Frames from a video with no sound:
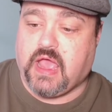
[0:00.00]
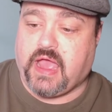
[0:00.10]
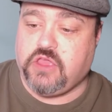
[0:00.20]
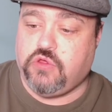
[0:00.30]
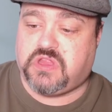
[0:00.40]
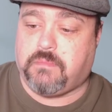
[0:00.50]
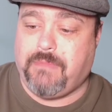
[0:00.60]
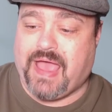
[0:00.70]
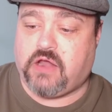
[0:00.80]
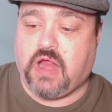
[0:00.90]
I used a
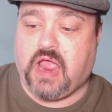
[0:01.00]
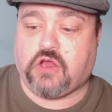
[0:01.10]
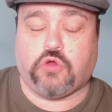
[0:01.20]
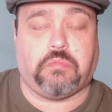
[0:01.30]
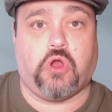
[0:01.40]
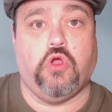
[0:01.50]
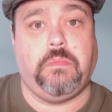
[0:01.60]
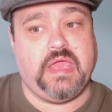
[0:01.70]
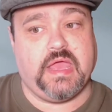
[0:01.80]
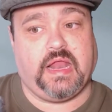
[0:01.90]
Matter Hacker Pro
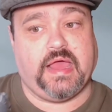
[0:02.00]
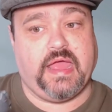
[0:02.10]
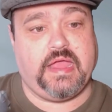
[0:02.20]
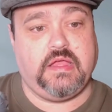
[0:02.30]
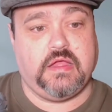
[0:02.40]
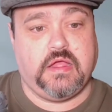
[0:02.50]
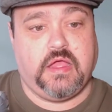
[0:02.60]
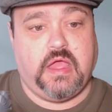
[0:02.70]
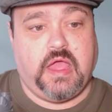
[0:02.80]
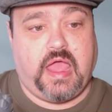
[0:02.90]
PLA
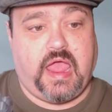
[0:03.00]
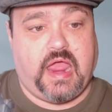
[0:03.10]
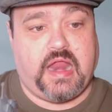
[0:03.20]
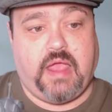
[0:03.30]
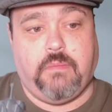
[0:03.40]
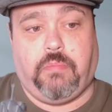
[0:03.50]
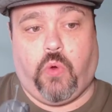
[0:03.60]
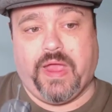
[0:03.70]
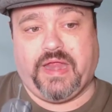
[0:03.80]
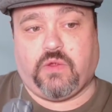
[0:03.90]
and a
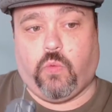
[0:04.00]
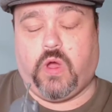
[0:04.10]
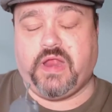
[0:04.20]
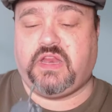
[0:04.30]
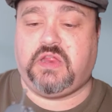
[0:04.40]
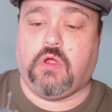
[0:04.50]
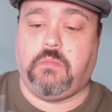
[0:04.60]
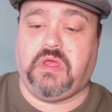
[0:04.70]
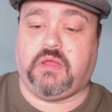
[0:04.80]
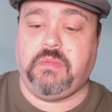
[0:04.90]

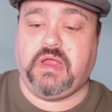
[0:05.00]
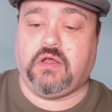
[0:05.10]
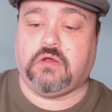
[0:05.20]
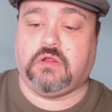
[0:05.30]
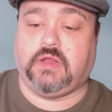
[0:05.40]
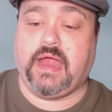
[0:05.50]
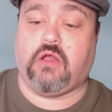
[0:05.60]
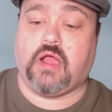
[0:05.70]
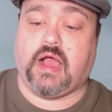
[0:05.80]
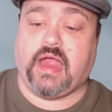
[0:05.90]
0.10mm
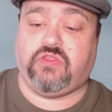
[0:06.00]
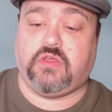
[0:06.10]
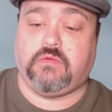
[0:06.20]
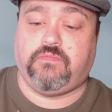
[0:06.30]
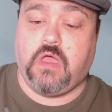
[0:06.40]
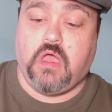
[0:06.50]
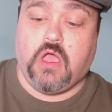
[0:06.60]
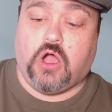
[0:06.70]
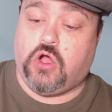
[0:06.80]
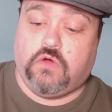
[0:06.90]
layer height.
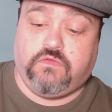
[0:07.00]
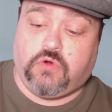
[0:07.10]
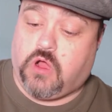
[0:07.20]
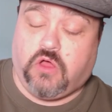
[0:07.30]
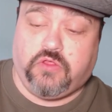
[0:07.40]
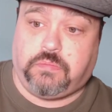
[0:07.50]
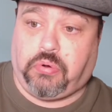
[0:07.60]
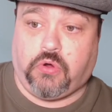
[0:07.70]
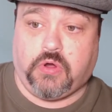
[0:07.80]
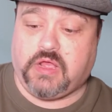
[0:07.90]
Overall, the
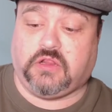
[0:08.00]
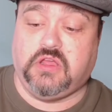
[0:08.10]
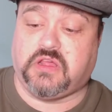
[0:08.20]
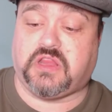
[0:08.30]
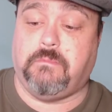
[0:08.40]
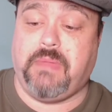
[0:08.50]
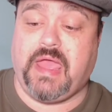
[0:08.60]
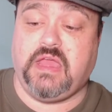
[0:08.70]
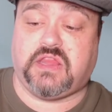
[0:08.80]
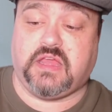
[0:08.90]
print looks
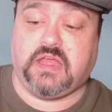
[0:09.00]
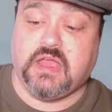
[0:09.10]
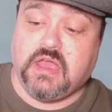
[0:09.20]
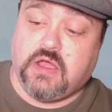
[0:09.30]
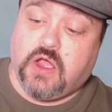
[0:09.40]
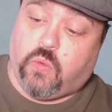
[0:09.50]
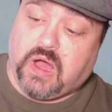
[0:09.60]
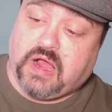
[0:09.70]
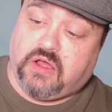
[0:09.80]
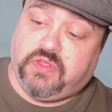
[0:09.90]
amazing.
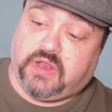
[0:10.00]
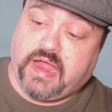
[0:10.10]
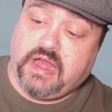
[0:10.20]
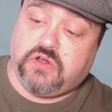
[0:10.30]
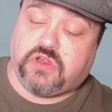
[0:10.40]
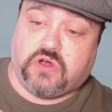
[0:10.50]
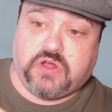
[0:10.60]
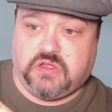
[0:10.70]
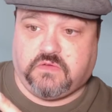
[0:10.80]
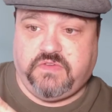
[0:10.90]
While the layers
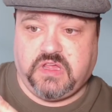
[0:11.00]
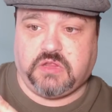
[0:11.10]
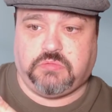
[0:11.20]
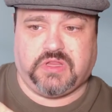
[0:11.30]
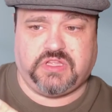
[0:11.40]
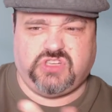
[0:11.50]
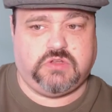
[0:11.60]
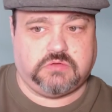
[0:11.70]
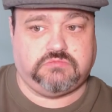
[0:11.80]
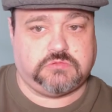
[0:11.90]
are still visible, as
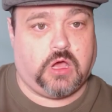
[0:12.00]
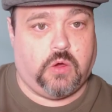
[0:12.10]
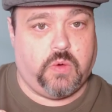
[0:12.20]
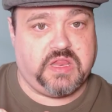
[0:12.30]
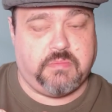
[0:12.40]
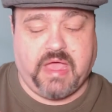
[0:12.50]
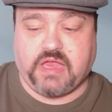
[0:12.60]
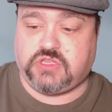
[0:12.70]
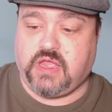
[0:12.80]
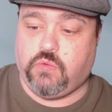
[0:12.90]
you can always
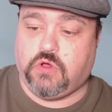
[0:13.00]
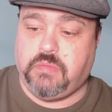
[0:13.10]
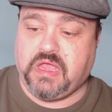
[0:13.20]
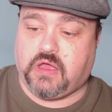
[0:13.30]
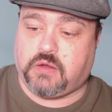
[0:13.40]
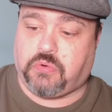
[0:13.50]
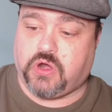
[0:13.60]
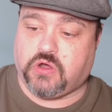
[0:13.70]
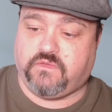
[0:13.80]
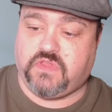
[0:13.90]
imagine they will be on a
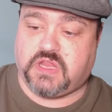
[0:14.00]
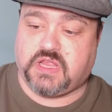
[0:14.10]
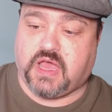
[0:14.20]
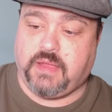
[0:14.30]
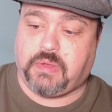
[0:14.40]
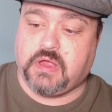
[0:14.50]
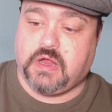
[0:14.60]
printer of this type,